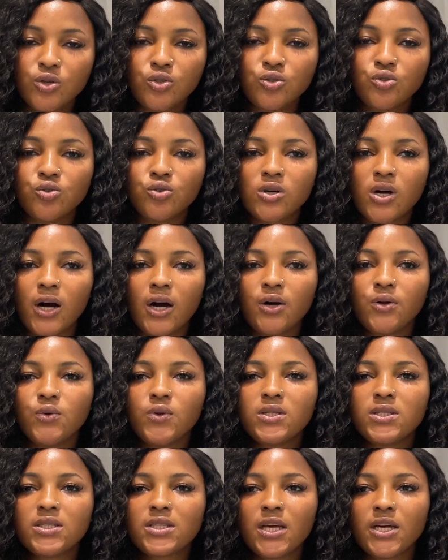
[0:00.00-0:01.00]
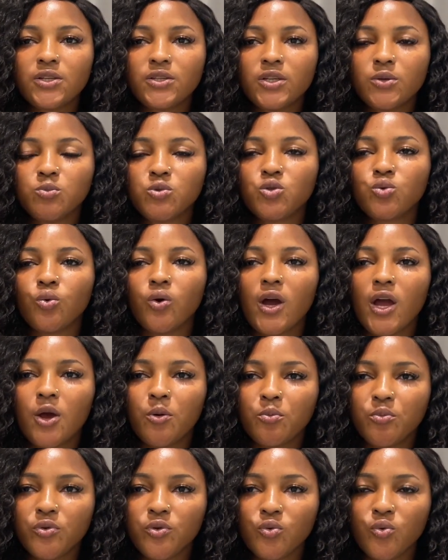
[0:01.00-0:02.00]
You can always tell them to
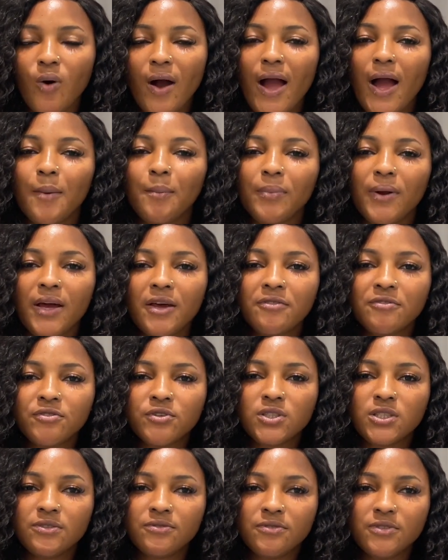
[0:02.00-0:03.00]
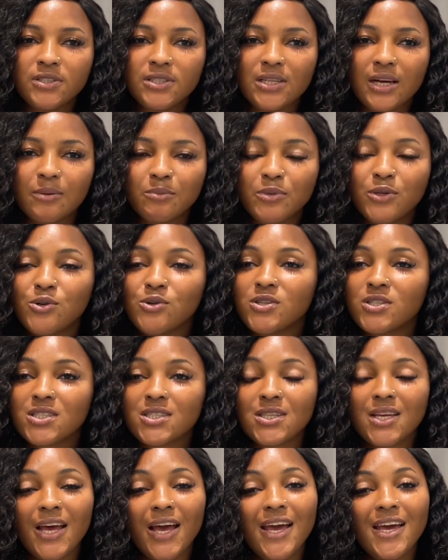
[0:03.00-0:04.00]
help you while applying for the visa, because
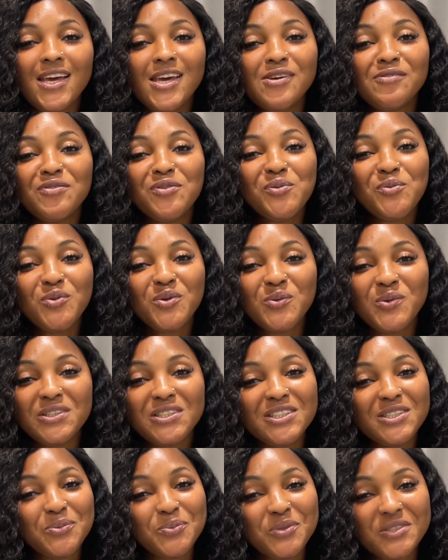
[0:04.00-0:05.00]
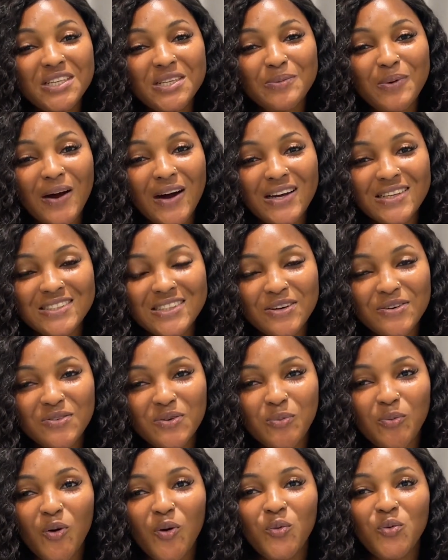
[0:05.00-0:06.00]
even we did the process by ourselves,
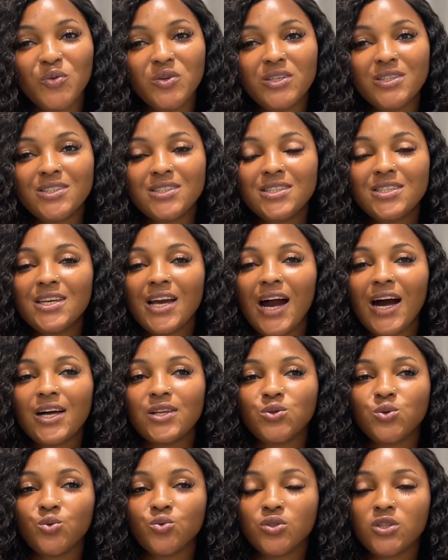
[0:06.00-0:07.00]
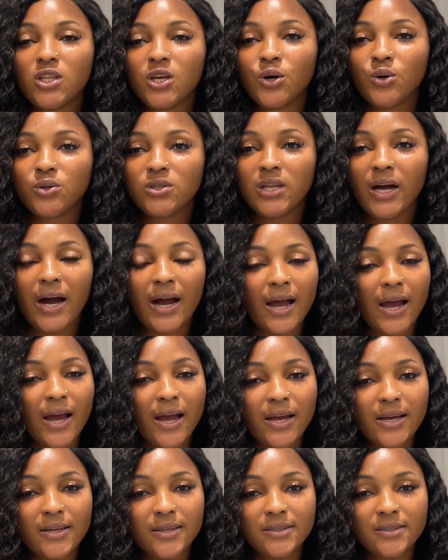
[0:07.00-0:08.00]
but we still had to tell that
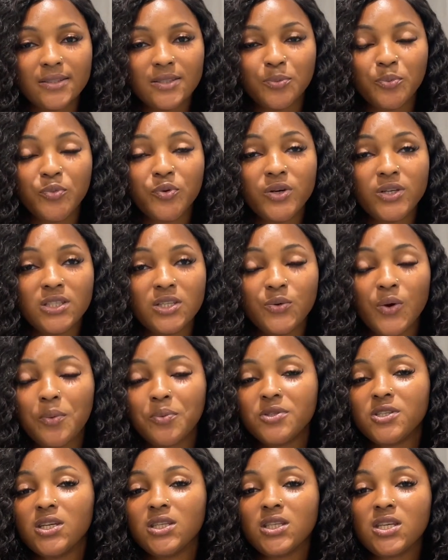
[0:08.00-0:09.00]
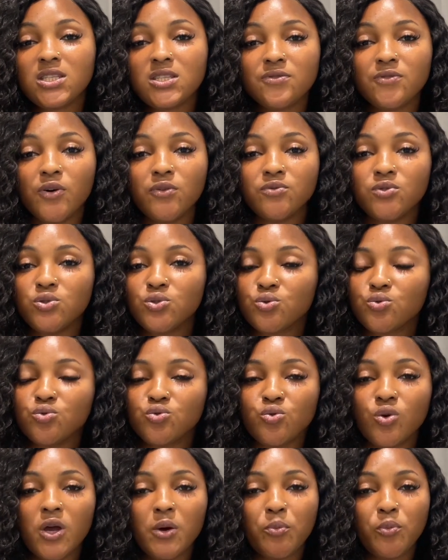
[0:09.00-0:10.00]
the representative of the school
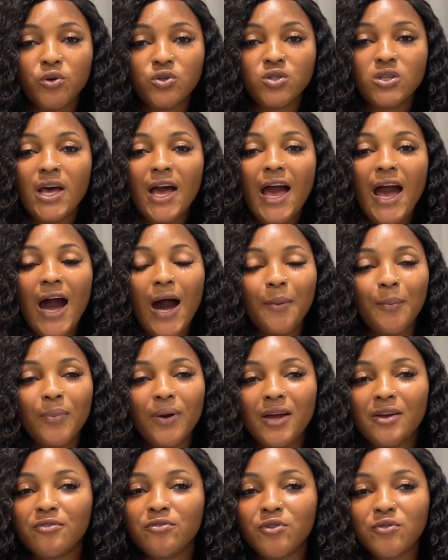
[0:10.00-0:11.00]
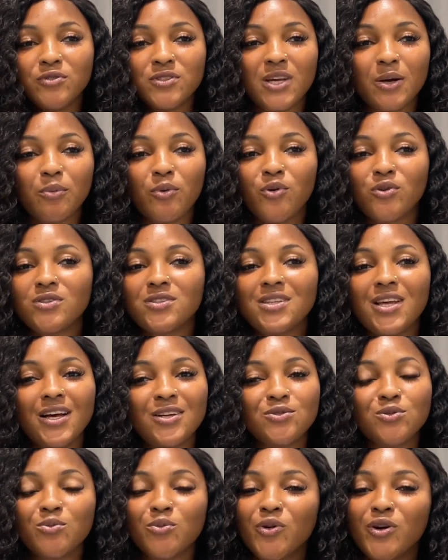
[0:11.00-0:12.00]
to help us applying for visa, because there are
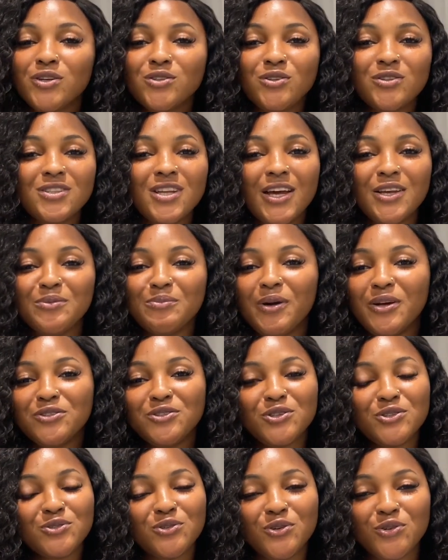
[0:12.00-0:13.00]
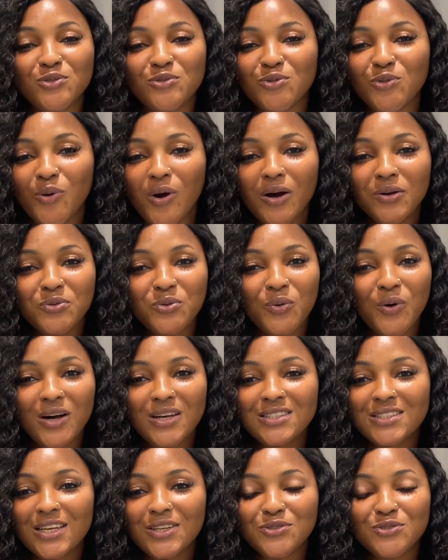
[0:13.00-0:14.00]
some questions that you might just not know how to
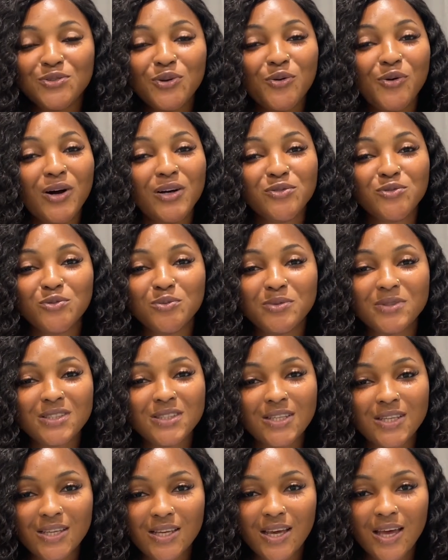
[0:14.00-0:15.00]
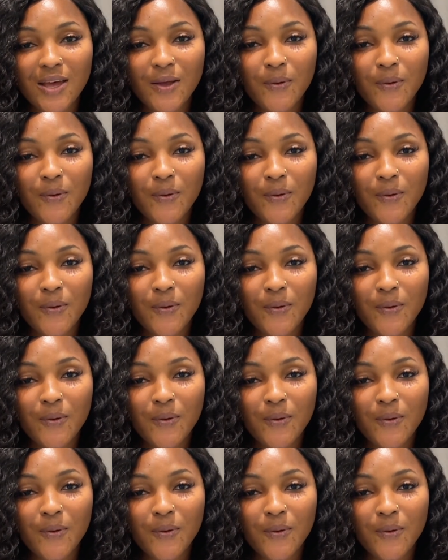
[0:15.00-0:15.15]
answer. You should not go and do mistake.